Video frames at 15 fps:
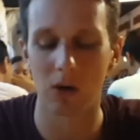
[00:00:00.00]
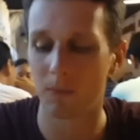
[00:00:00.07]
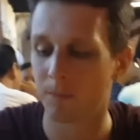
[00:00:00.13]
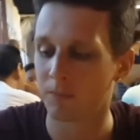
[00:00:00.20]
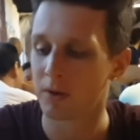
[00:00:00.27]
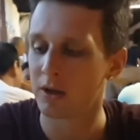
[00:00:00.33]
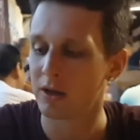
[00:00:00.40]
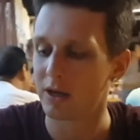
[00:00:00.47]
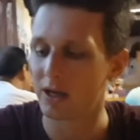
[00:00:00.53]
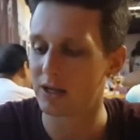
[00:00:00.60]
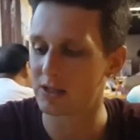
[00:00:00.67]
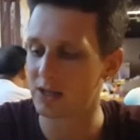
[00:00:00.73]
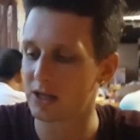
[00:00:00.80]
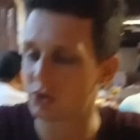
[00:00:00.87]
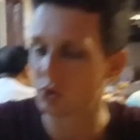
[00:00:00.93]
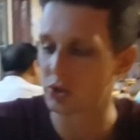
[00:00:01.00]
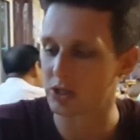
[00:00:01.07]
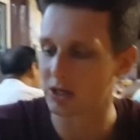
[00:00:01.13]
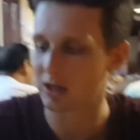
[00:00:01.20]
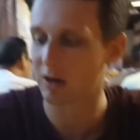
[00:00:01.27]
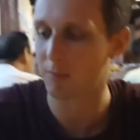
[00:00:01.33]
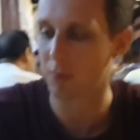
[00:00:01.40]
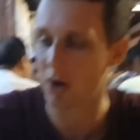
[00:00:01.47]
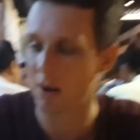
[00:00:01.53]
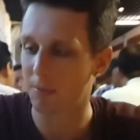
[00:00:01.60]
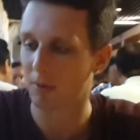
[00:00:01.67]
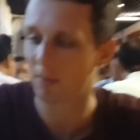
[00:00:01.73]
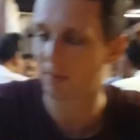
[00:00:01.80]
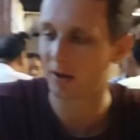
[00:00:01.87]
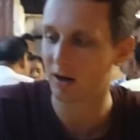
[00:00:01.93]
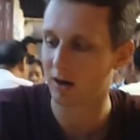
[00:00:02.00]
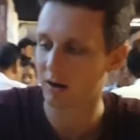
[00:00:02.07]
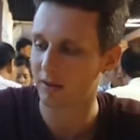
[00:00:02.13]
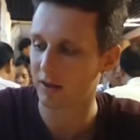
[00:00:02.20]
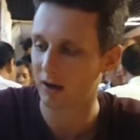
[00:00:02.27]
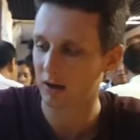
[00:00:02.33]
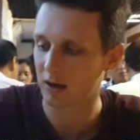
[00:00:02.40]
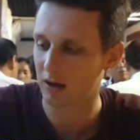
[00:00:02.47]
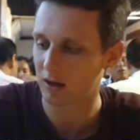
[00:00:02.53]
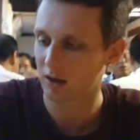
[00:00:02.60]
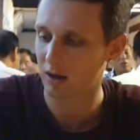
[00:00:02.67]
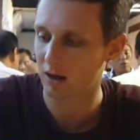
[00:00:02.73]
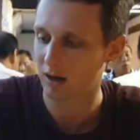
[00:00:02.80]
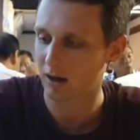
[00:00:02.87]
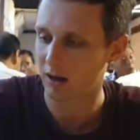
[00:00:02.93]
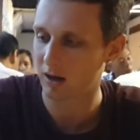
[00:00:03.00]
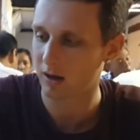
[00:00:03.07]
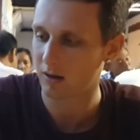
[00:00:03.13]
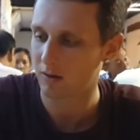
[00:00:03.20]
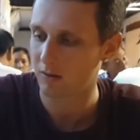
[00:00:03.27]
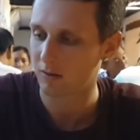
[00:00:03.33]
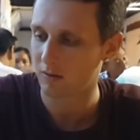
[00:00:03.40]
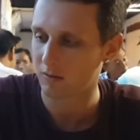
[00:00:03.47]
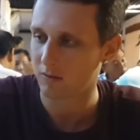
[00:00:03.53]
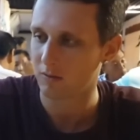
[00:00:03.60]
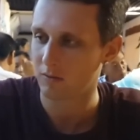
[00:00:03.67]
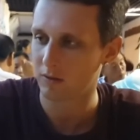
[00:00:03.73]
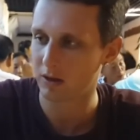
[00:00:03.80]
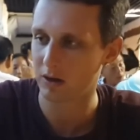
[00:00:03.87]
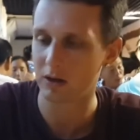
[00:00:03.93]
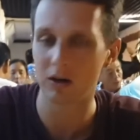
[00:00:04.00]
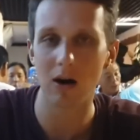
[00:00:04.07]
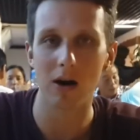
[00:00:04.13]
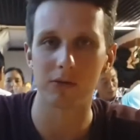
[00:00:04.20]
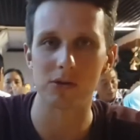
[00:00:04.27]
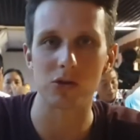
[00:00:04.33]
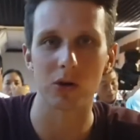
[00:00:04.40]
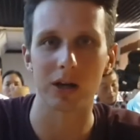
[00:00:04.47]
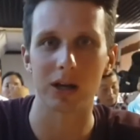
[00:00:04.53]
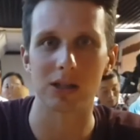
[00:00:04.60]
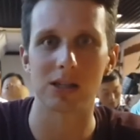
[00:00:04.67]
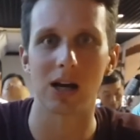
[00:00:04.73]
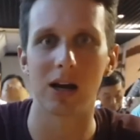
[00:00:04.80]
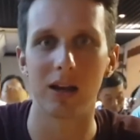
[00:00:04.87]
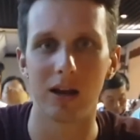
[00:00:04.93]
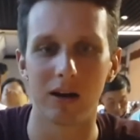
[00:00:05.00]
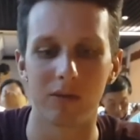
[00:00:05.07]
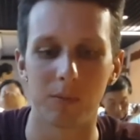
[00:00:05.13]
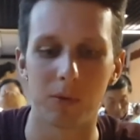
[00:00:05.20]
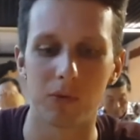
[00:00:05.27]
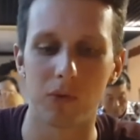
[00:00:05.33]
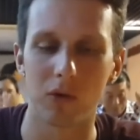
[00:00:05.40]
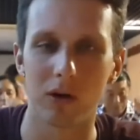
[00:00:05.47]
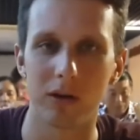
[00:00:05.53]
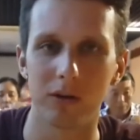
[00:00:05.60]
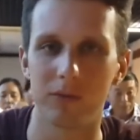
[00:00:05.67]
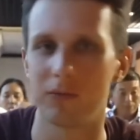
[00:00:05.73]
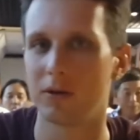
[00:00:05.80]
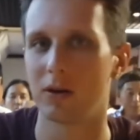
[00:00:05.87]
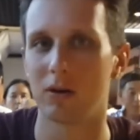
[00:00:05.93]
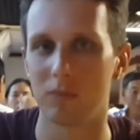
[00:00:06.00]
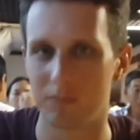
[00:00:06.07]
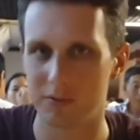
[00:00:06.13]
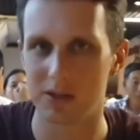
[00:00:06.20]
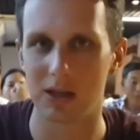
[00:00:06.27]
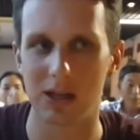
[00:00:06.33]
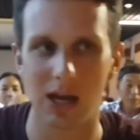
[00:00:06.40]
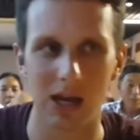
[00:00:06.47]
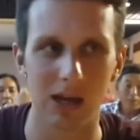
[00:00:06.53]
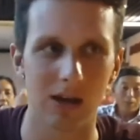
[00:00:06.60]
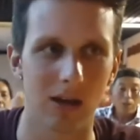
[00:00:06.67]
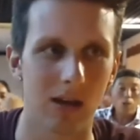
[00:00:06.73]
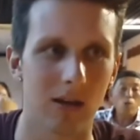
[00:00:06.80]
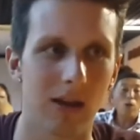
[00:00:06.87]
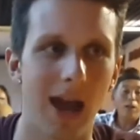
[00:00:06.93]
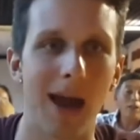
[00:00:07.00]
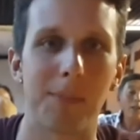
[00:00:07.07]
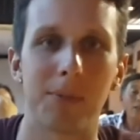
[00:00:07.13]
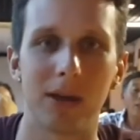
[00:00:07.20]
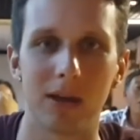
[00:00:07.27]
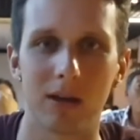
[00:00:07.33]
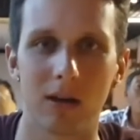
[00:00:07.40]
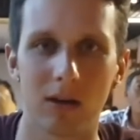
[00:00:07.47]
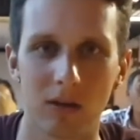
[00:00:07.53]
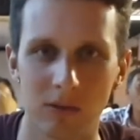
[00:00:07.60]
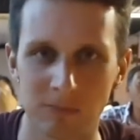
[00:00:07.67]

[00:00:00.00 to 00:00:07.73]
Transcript: So it's interesting that proper beer that can, you don't have to drink a ton of before you feel sedate and happy.